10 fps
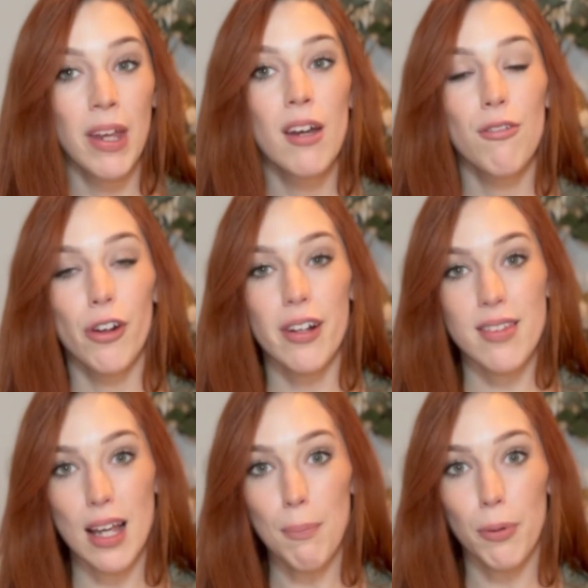For
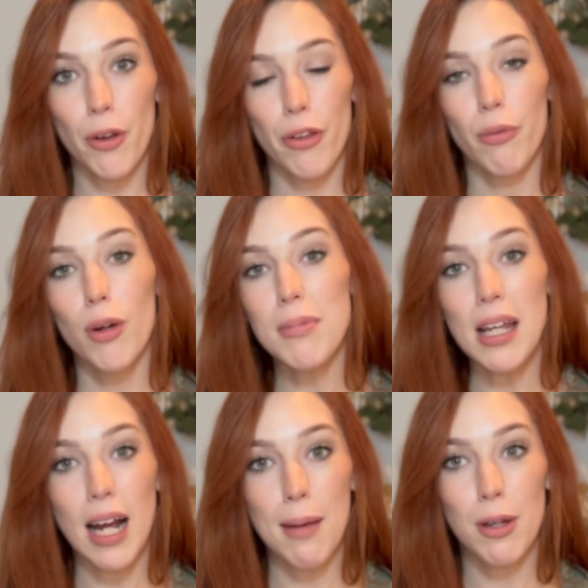example, the room that
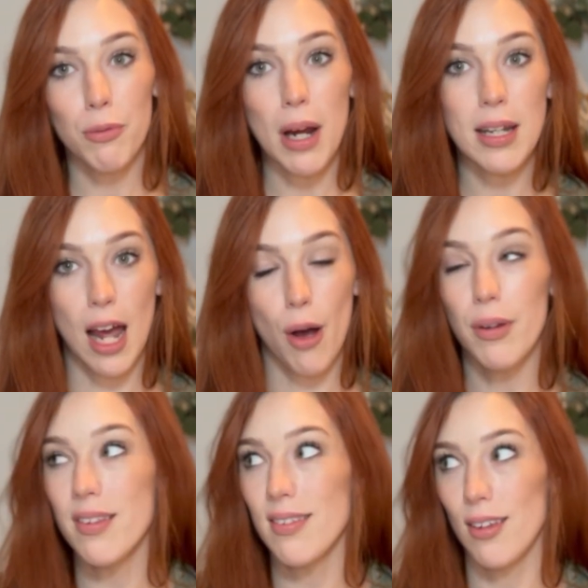I'm in right now
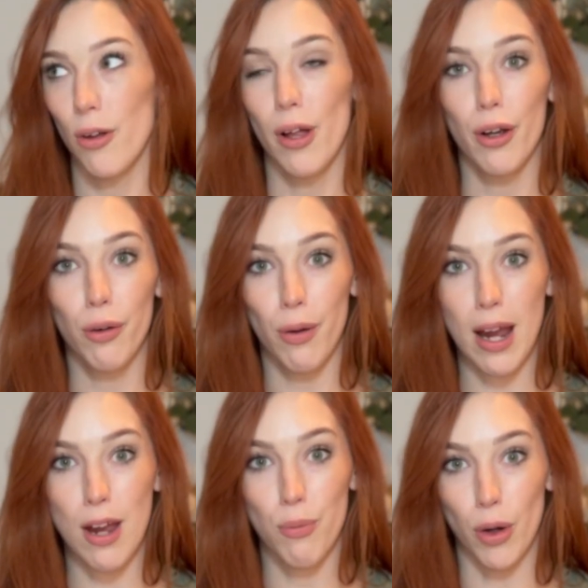is still a
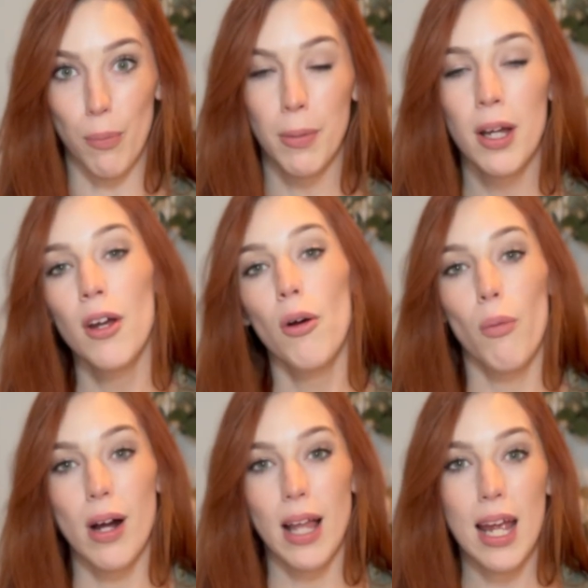gray room.
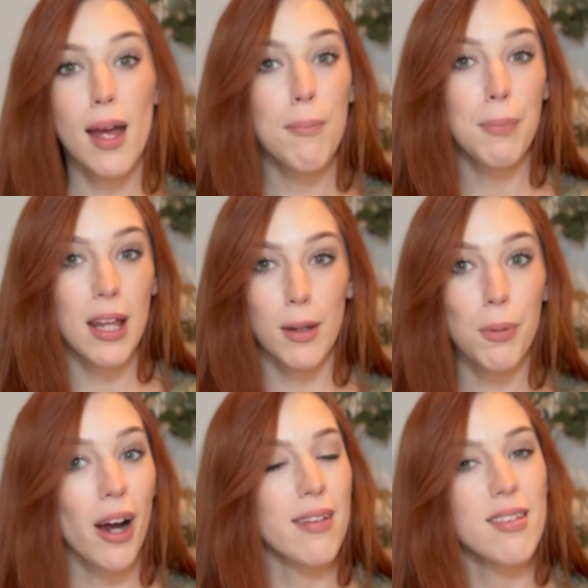While I am in the
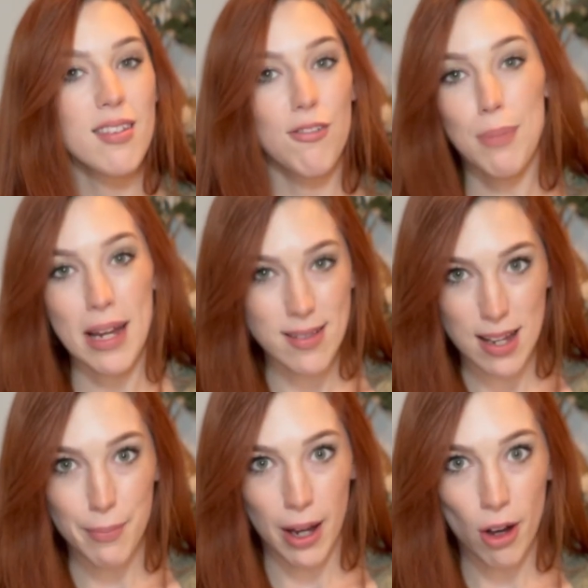process of painting
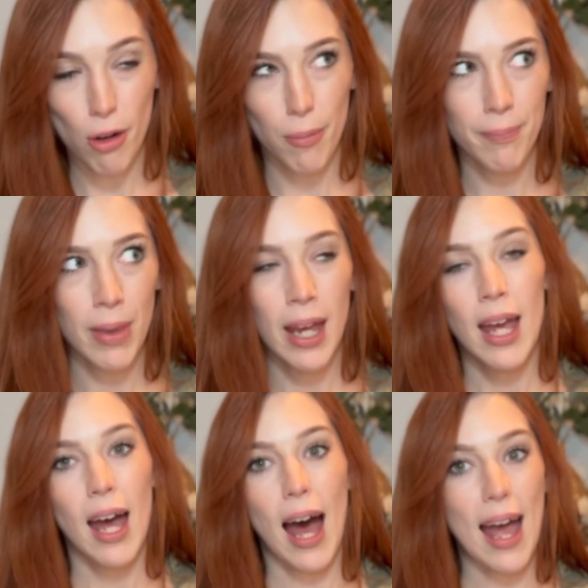my home,
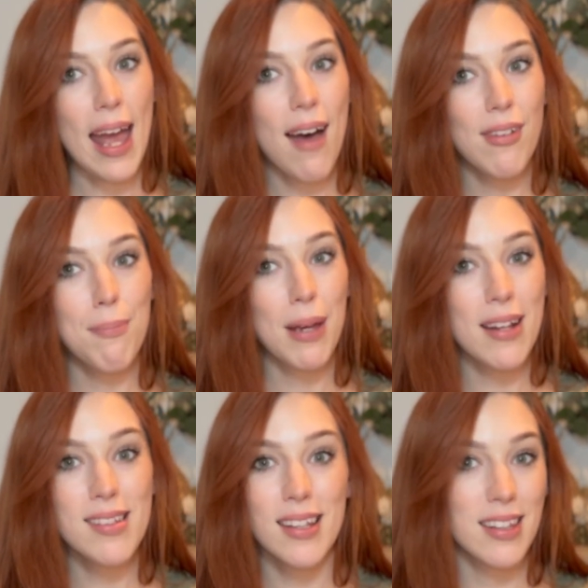I haven't
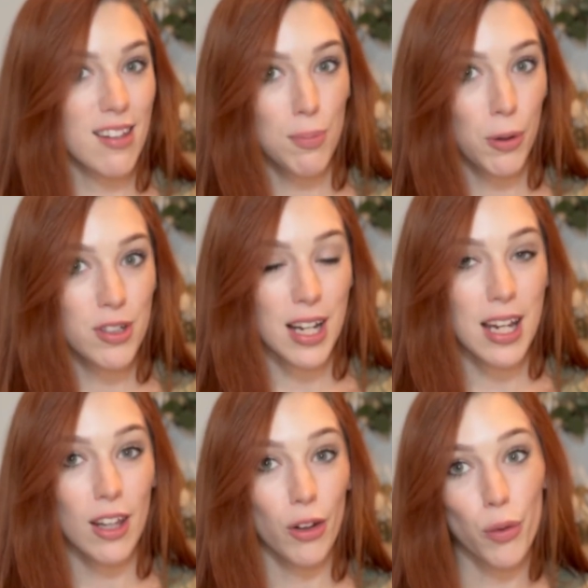painted this
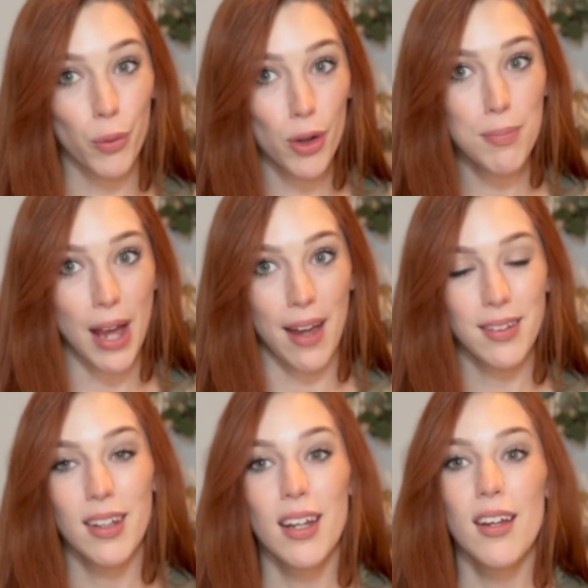particular room yet.
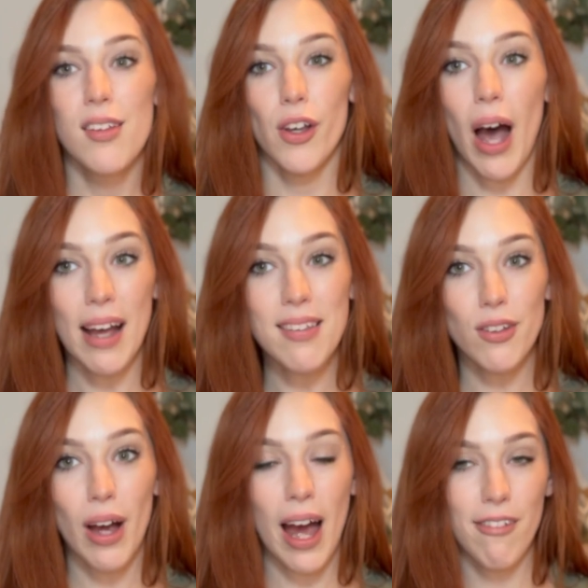So I still
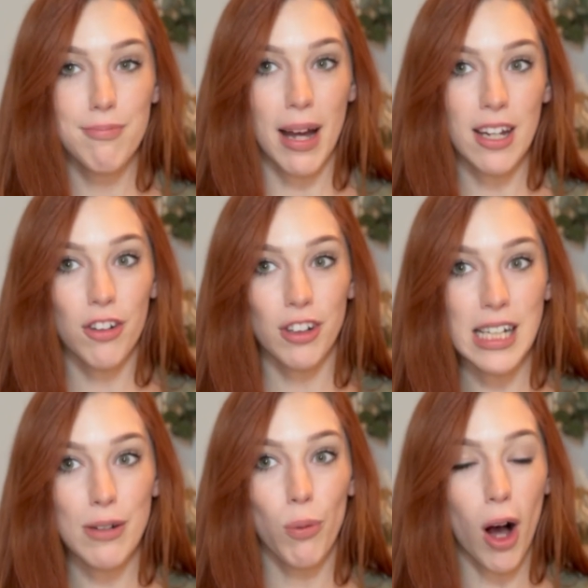have my gray
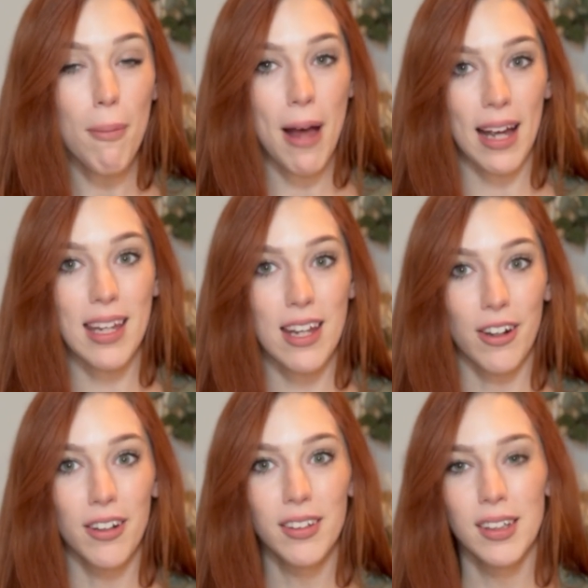wall back
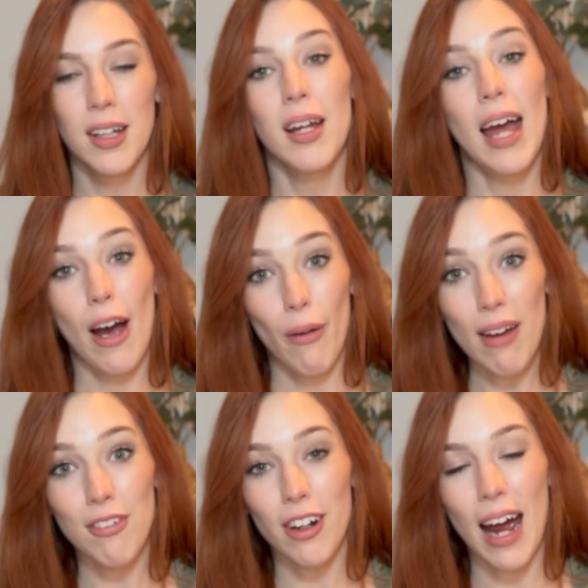here.
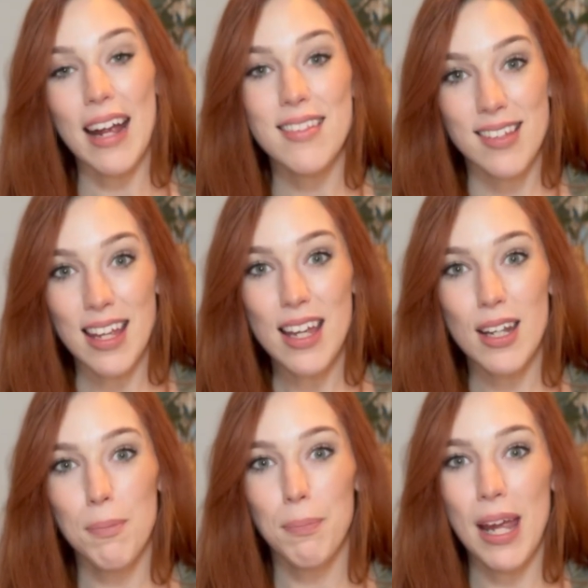However, I
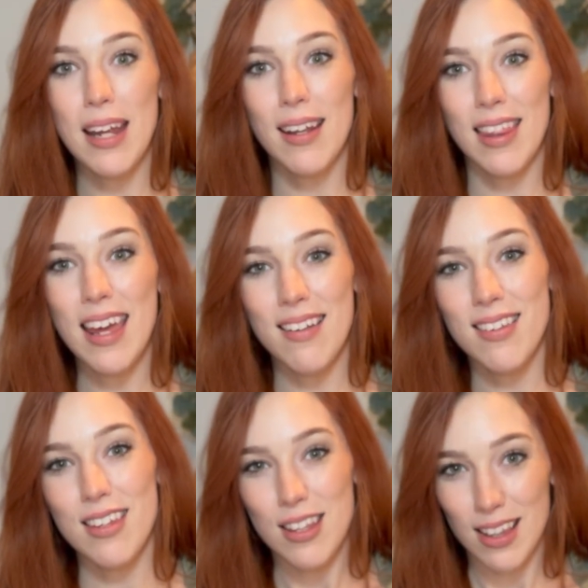did paint
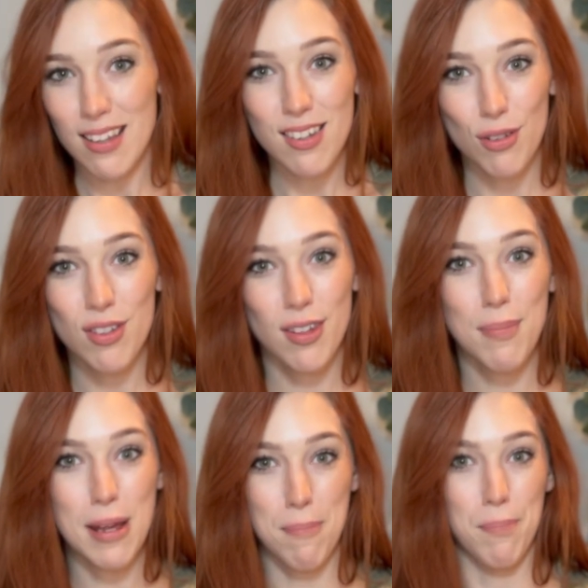this. This used to
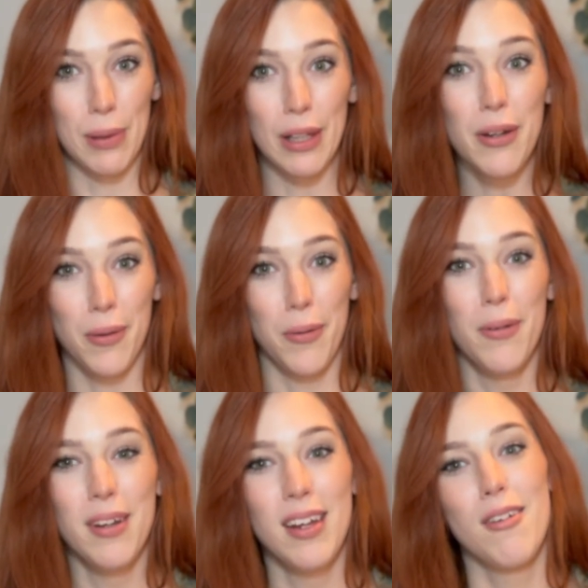be blue
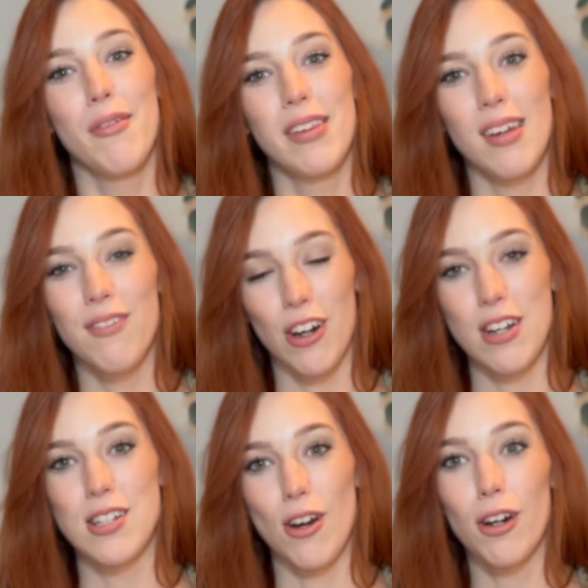with a very
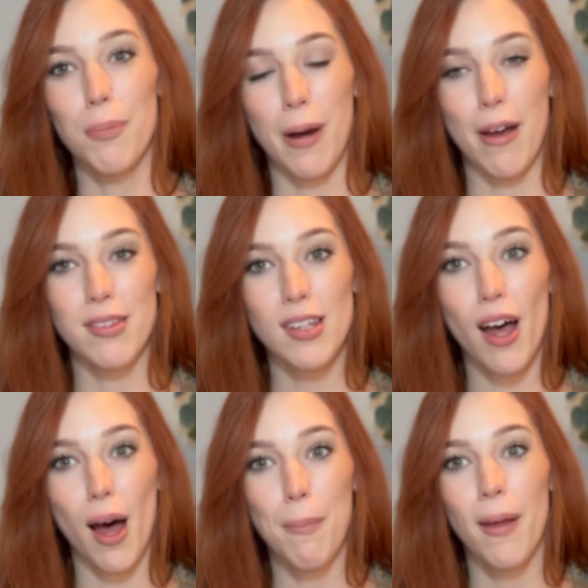dark brown
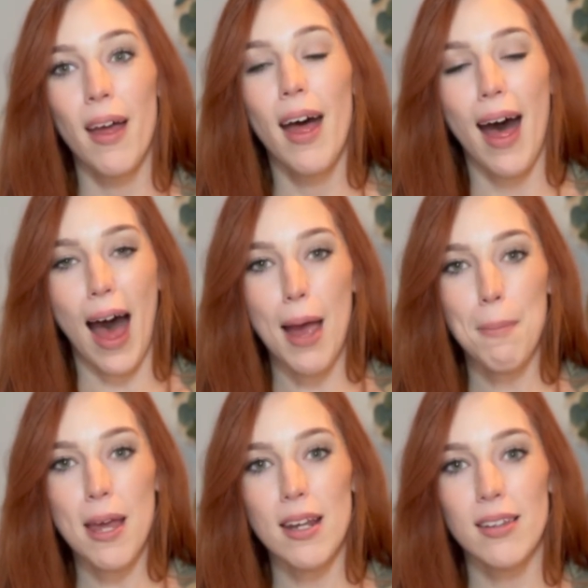top. I
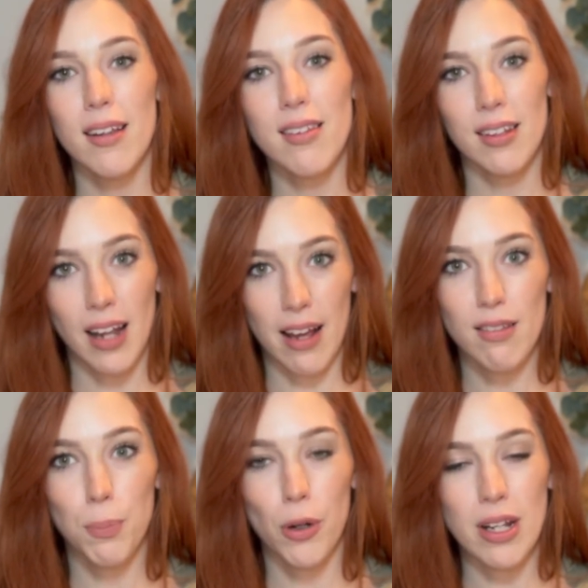painted this a nice
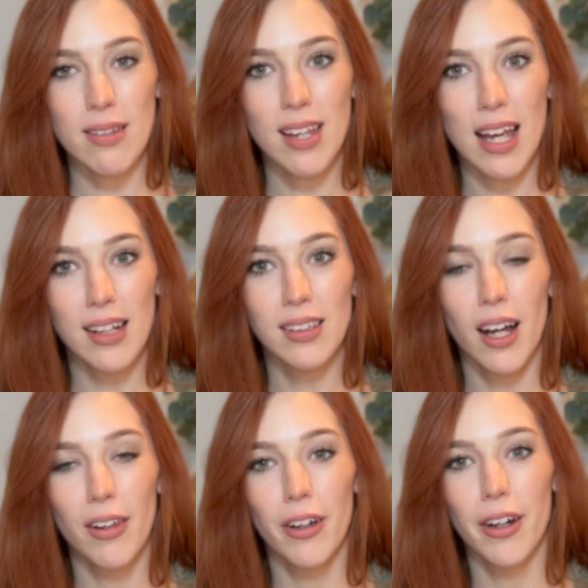pretty tan
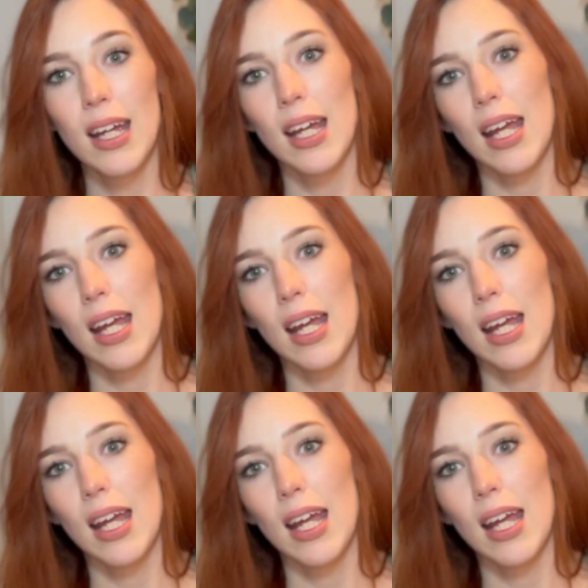color.